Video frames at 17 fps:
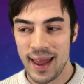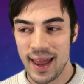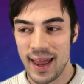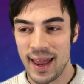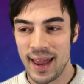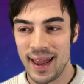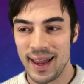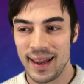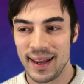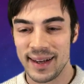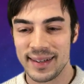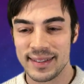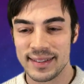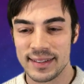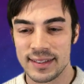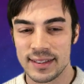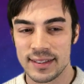
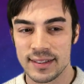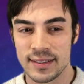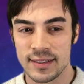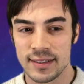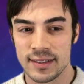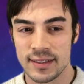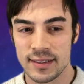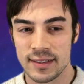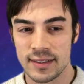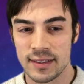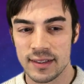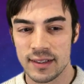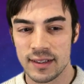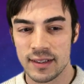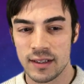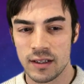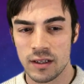And
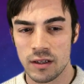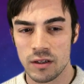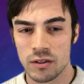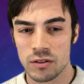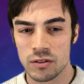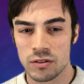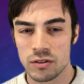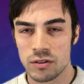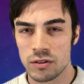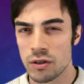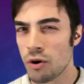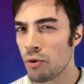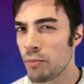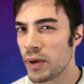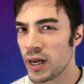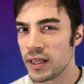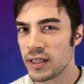
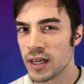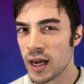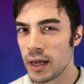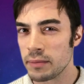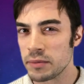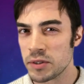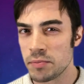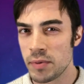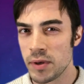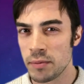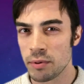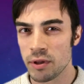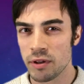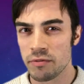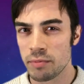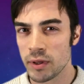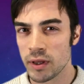so many times
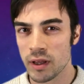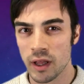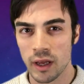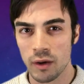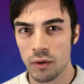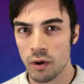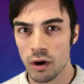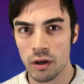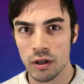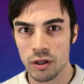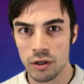people have been like are